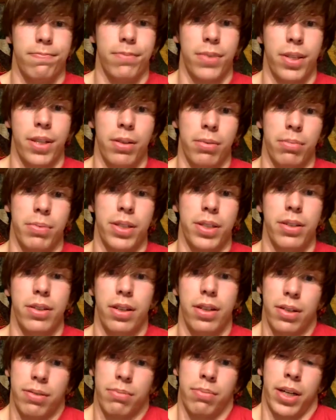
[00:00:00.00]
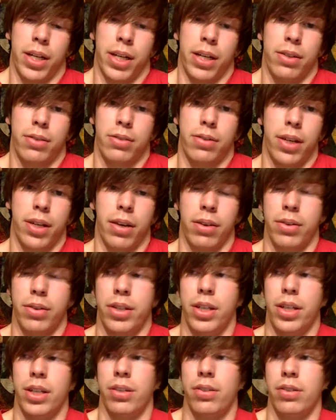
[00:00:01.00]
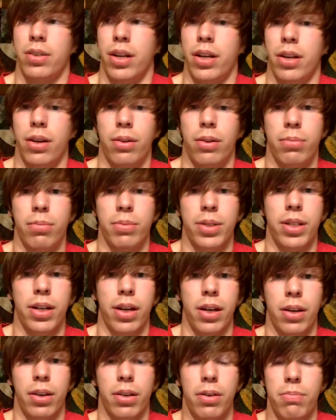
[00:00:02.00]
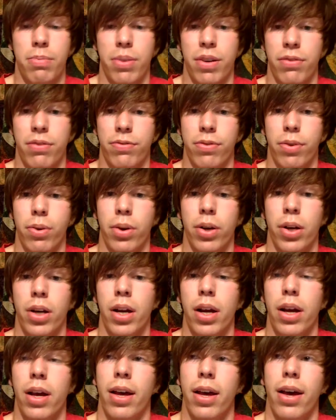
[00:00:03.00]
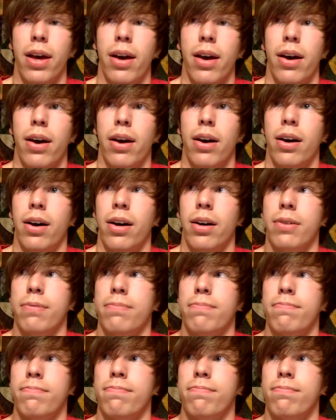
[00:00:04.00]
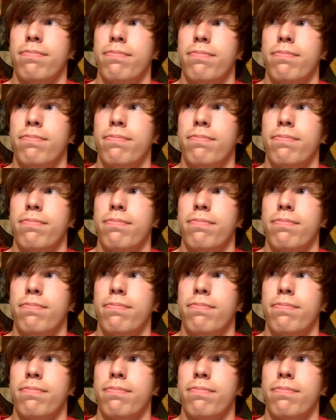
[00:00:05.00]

it'll be, my guarantee is that it'll be done before then